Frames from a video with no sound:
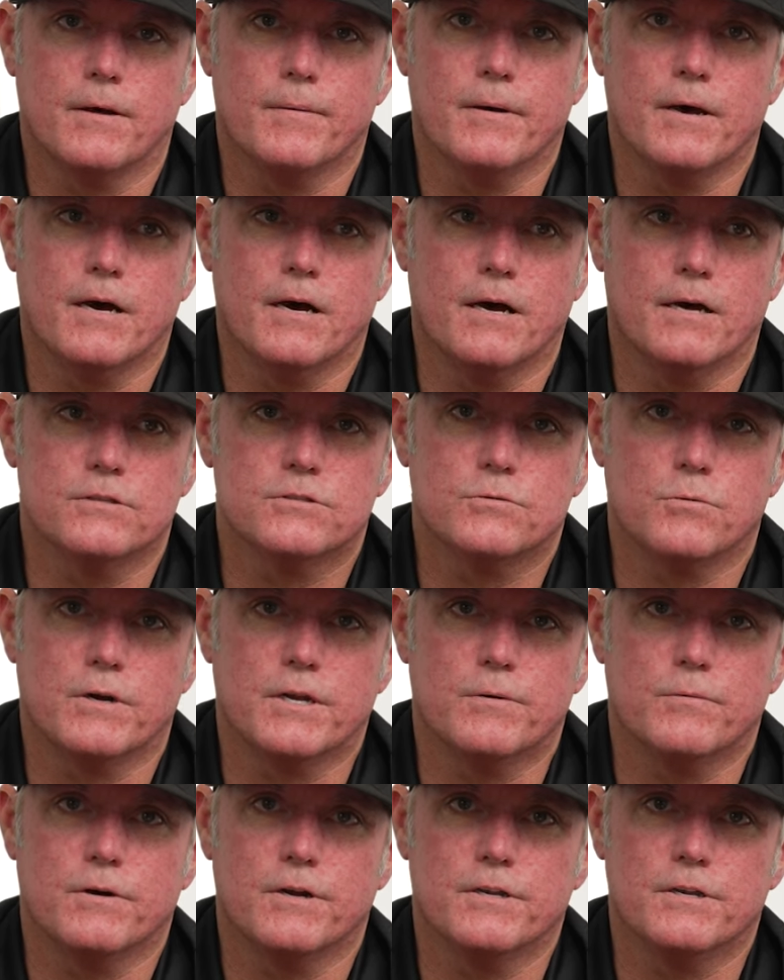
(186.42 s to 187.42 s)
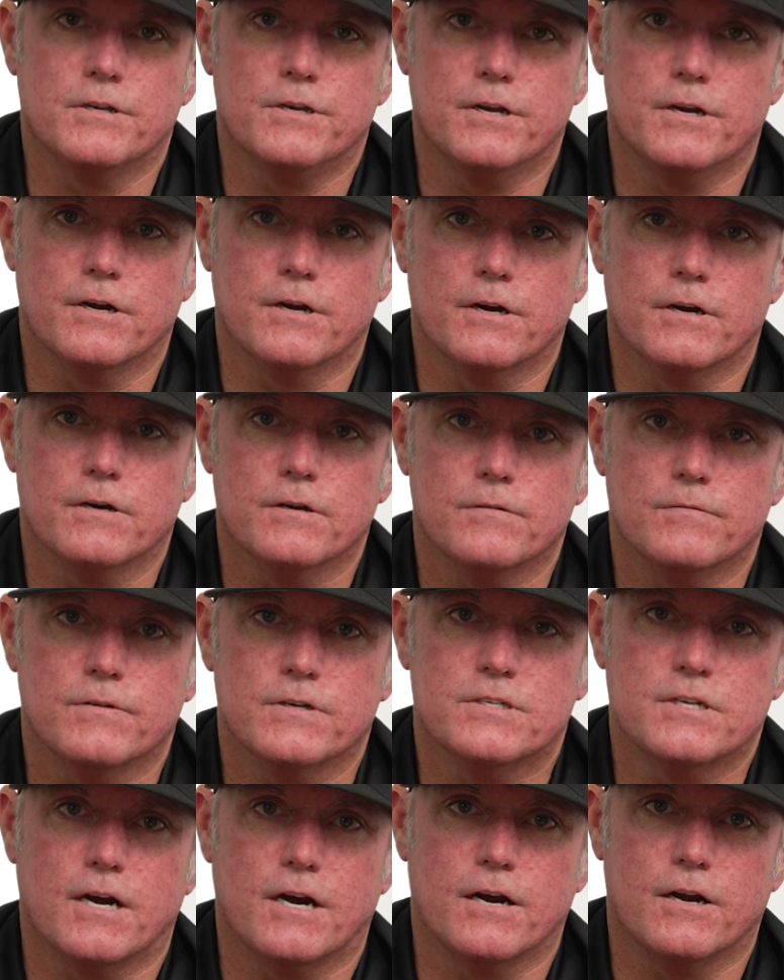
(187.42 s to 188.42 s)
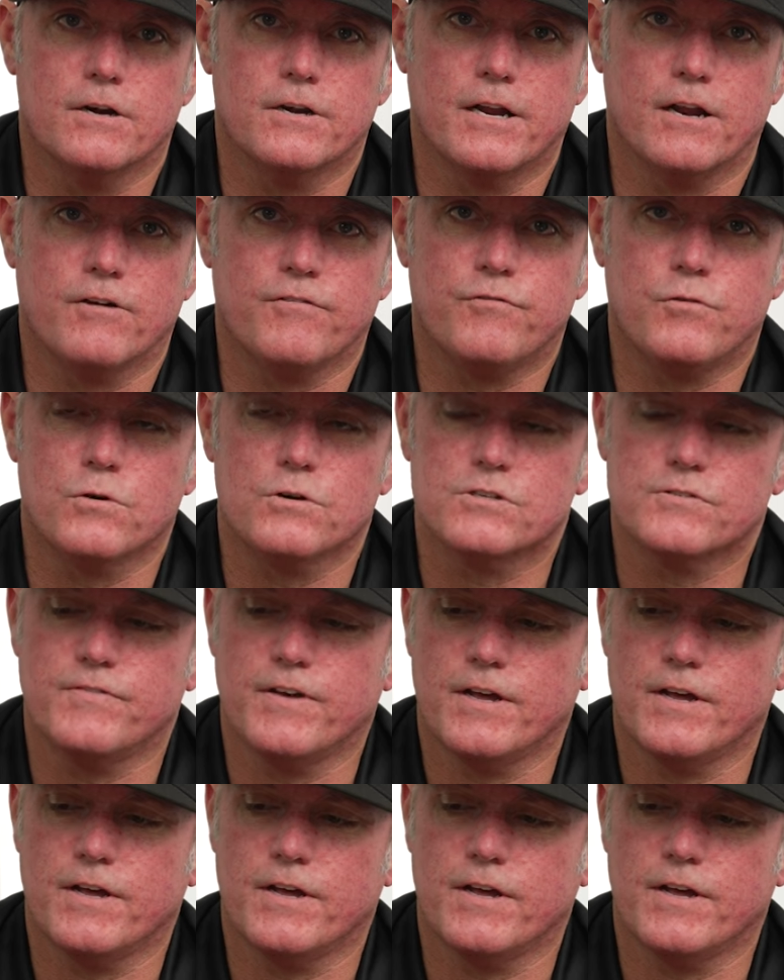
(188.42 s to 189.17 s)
I'm a 21-year retired Air Force